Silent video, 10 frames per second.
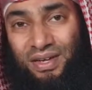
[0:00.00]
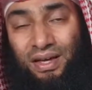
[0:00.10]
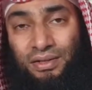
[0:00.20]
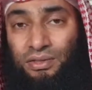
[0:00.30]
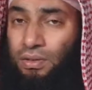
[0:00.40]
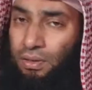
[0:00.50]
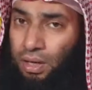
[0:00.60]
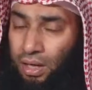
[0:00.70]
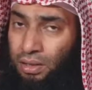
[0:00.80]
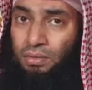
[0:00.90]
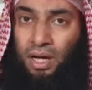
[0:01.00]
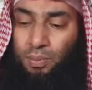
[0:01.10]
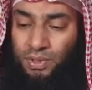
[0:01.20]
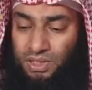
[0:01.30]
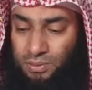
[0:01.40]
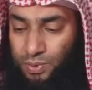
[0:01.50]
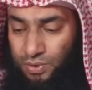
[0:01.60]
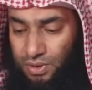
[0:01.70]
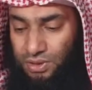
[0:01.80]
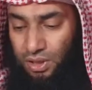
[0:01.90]
Okay, so are you happy just
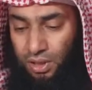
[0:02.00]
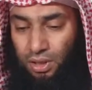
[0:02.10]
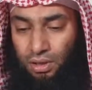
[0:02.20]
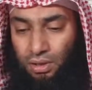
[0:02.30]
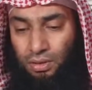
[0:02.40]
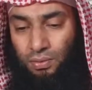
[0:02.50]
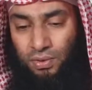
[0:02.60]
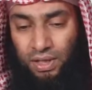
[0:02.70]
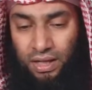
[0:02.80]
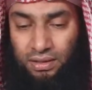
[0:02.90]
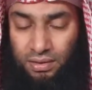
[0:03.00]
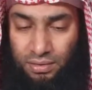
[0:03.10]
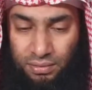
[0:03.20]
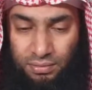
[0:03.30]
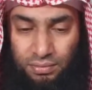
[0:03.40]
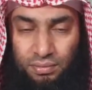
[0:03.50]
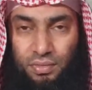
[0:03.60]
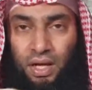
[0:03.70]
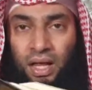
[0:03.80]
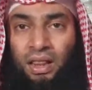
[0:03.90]
because you write
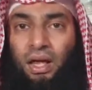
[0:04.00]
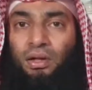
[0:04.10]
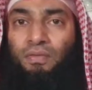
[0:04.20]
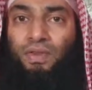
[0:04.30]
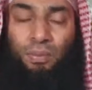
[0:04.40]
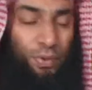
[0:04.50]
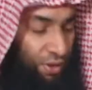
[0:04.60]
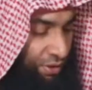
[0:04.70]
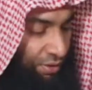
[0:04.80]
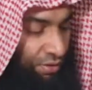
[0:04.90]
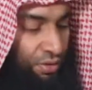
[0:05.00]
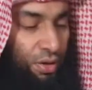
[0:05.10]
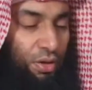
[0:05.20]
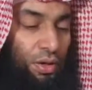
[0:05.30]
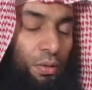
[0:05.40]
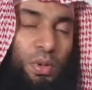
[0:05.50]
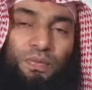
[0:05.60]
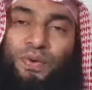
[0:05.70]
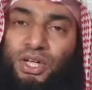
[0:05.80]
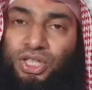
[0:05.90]
at the end of the book, we
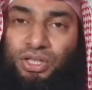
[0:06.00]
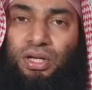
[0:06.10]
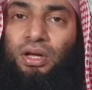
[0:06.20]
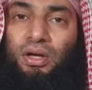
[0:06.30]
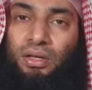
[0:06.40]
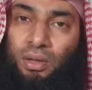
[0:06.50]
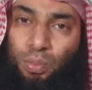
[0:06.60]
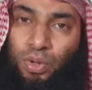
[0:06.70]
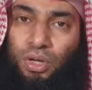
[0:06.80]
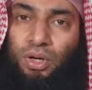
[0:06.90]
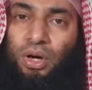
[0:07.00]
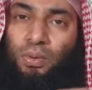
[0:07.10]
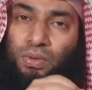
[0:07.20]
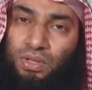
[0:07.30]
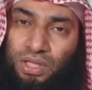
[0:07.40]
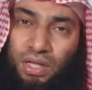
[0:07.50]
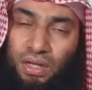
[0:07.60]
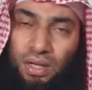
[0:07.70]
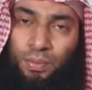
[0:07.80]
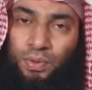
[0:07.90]
finished the book with Sheikh
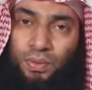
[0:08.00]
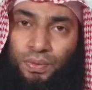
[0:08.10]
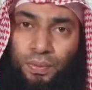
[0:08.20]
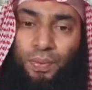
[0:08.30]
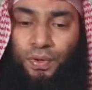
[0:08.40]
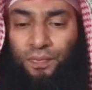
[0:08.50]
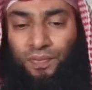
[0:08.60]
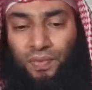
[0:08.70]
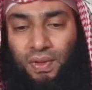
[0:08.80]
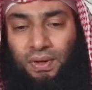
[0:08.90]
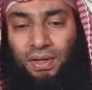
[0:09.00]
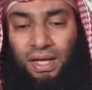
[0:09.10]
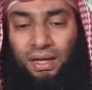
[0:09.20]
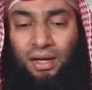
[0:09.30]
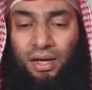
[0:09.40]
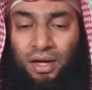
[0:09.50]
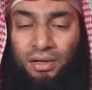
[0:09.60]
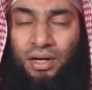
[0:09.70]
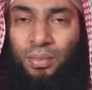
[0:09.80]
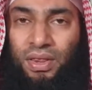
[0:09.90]
Ahmed al-Rumh, okay,
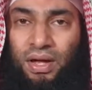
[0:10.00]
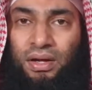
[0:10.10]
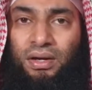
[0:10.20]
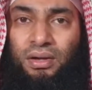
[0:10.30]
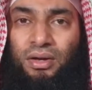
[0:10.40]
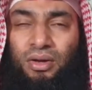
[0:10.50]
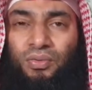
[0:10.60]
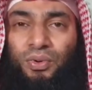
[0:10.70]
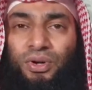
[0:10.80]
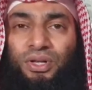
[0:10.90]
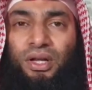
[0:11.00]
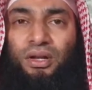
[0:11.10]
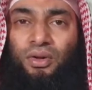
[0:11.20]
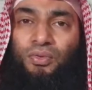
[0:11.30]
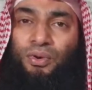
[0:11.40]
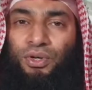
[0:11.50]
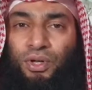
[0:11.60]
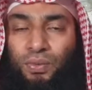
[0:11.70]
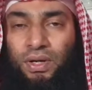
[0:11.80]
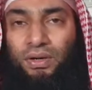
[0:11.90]
in Ramadan
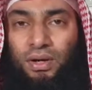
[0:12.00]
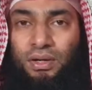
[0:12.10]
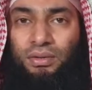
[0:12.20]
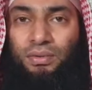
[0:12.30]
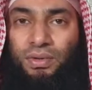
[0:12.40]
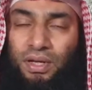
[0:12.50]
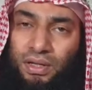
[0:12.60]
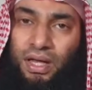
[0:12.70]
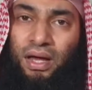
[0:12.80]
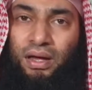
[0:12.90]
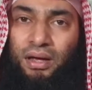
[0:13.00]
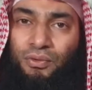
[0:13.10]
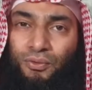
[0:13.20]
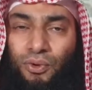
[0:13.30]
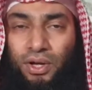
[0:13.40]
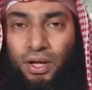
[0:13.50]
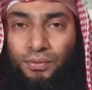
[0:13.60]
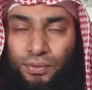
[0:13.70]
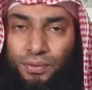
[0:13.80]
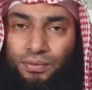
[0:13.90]
1441 during the full
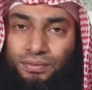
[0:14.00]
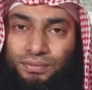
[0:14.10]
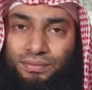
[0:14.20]
curfew?